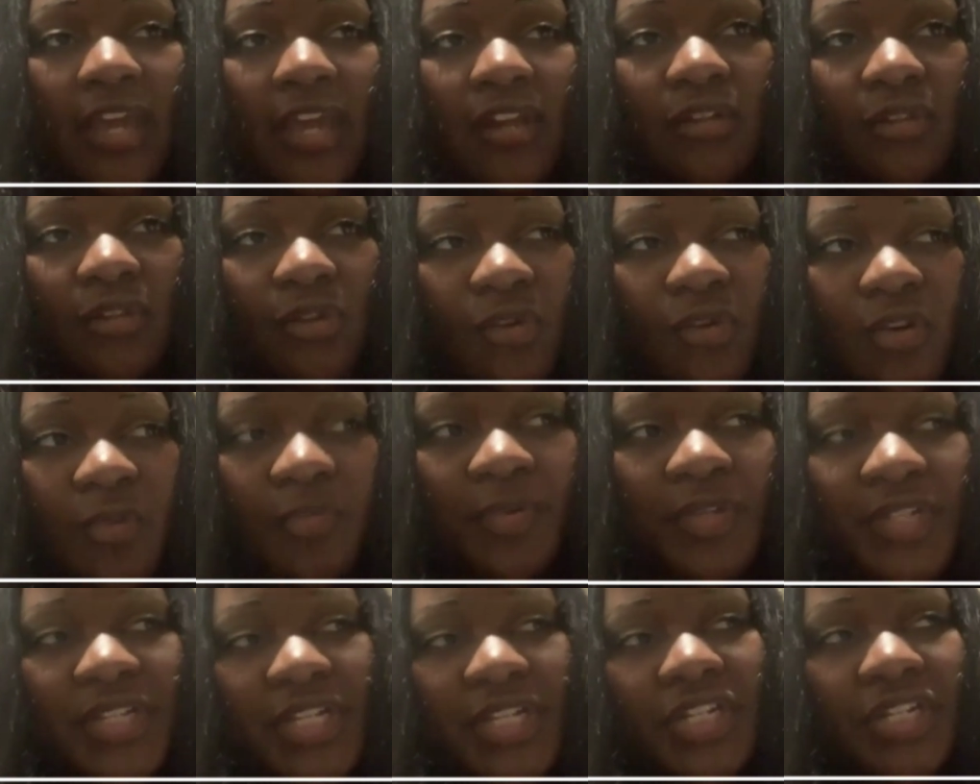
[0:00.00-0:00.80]
at a
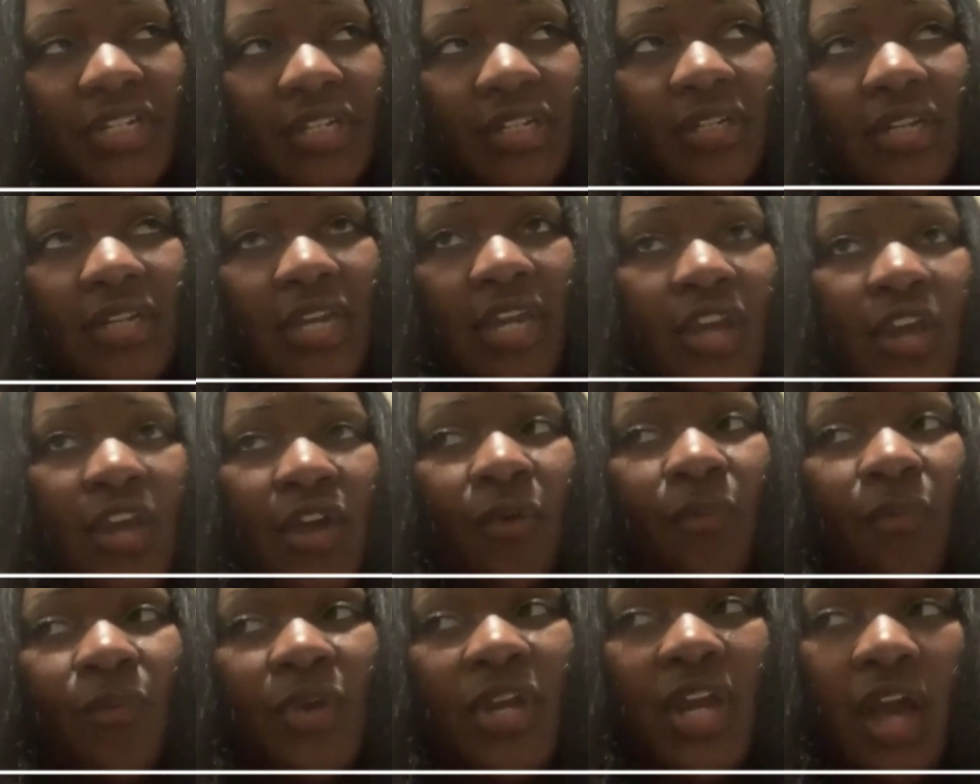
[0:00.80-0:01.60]
lower position,
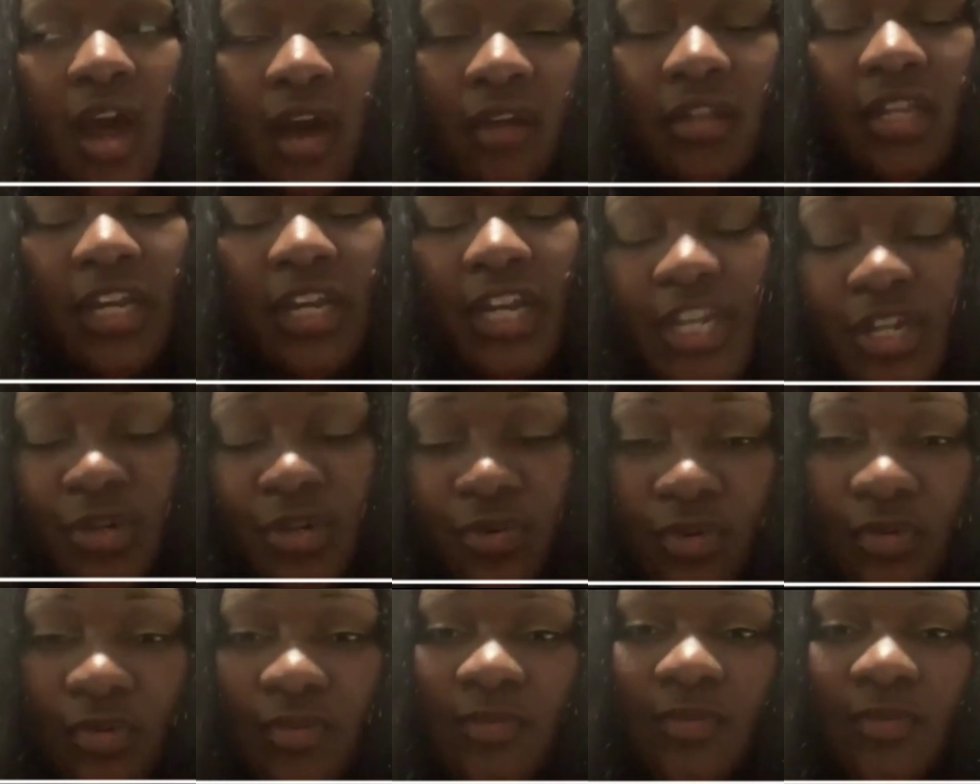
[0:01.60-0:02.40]
we all are
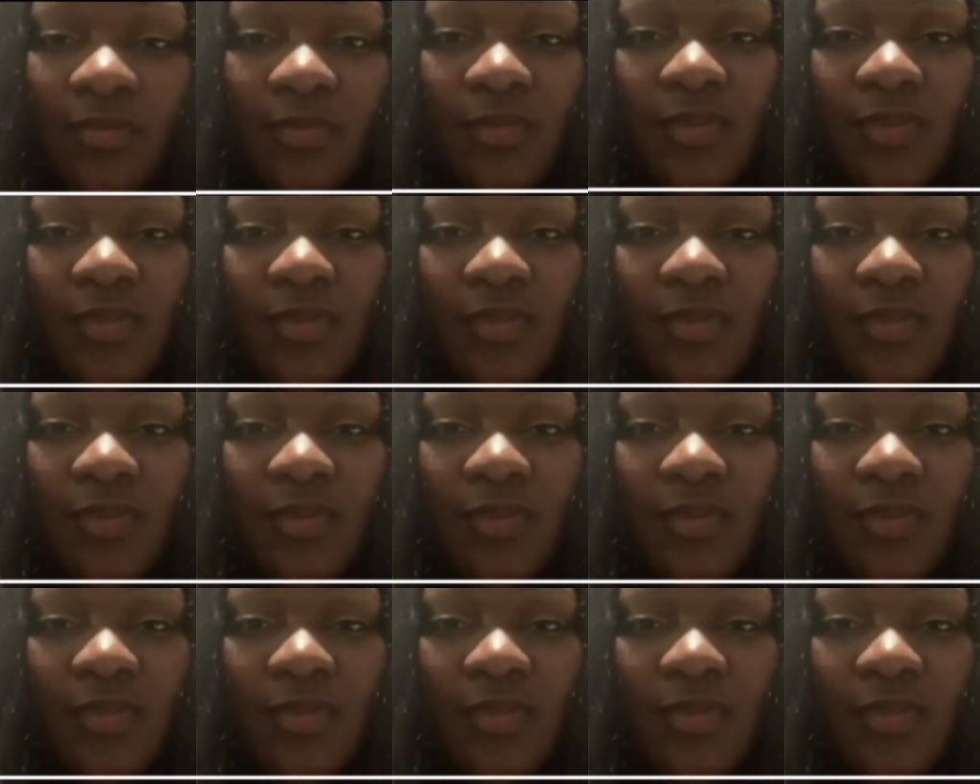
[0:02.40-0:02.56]
equal.